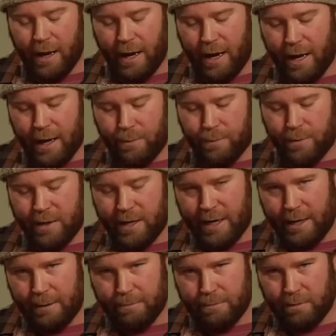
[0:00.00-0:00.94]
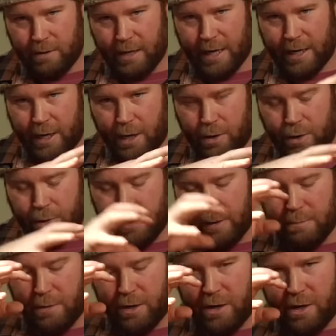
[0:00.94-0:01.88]
and where they let go to
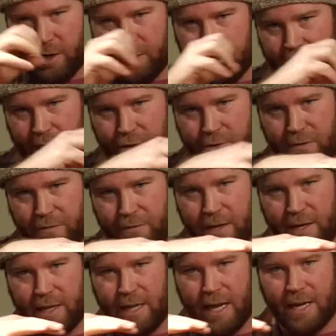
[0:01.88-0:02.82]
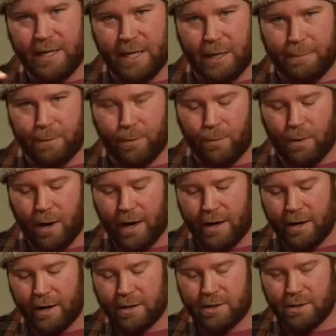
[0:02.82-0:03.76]
emerge and they drift into that deeper
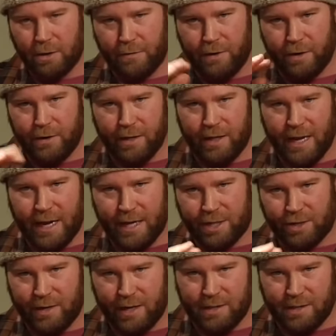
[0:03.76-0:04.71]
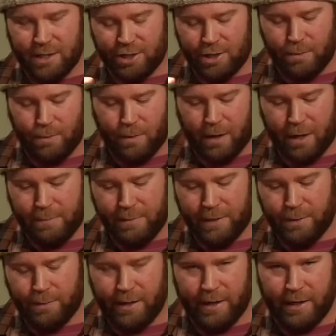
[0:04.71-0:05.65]
water. So if you're in that transition water
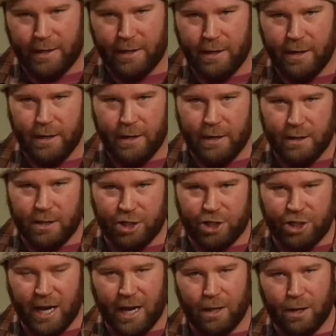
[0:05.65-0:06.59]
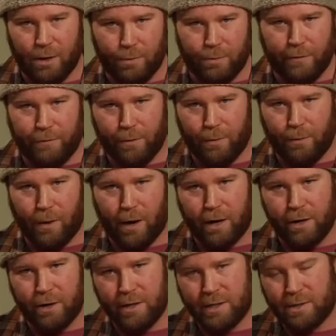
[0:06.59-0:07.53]
between the shallow riffle
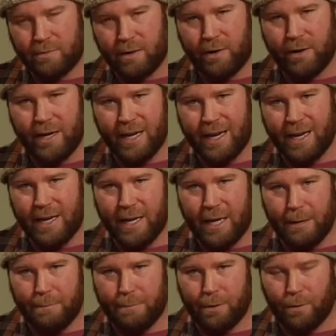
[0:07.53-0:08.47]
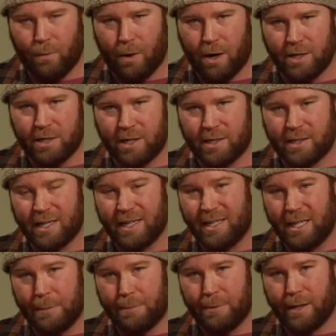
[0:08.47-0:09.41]
water that's around knee deep and the water starts to
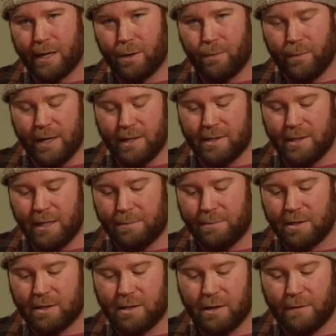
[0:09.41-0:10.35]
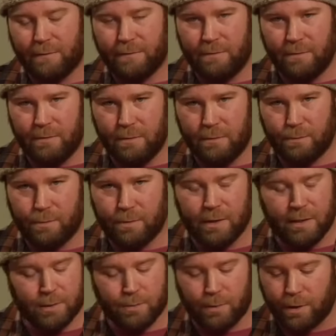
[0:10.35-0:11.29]
get deeper like waist deep, this stuff,
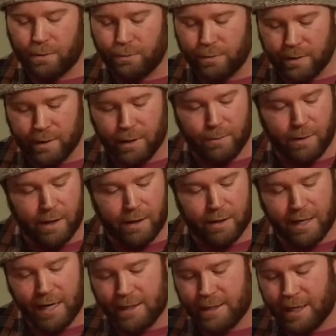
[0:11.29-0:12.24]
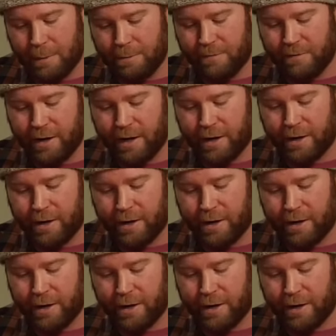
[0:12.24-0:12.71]
these work really well in that type of an